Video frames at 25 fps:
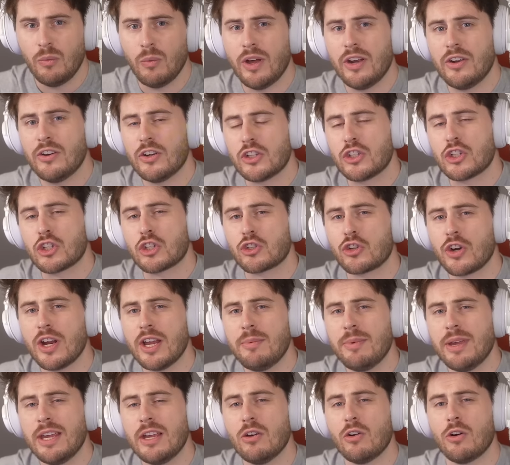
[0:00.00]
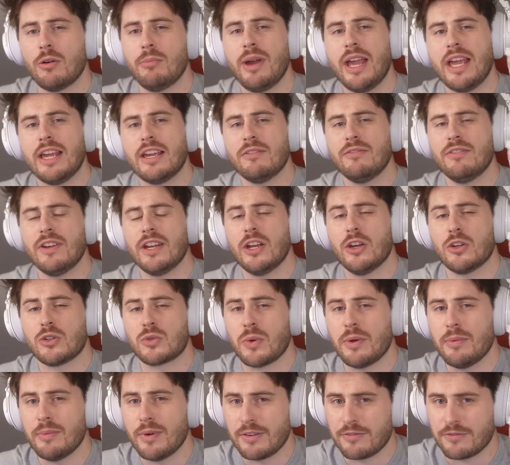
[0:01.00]
Whether it's streaming or making videos
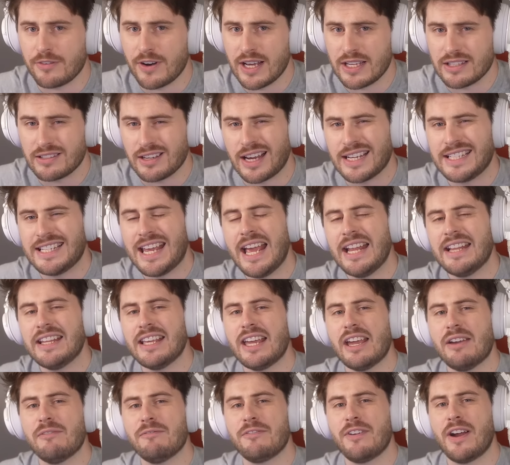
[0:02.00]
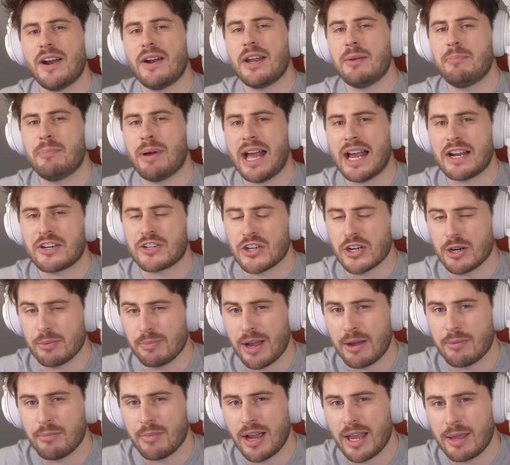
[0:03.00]
with my friends, I tend to get very passionate
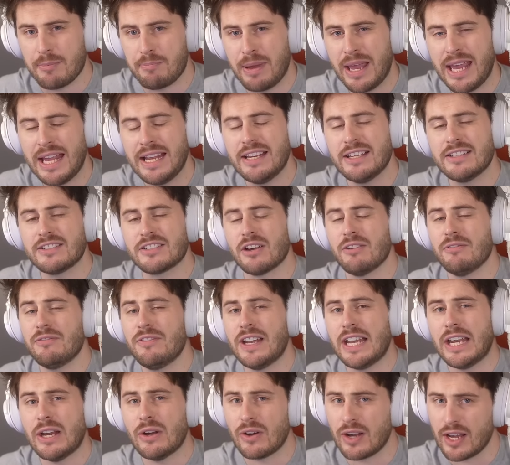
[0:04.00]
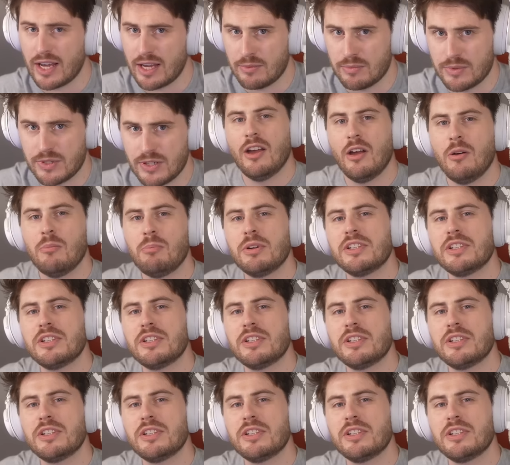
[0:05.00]
about my opinions on video games.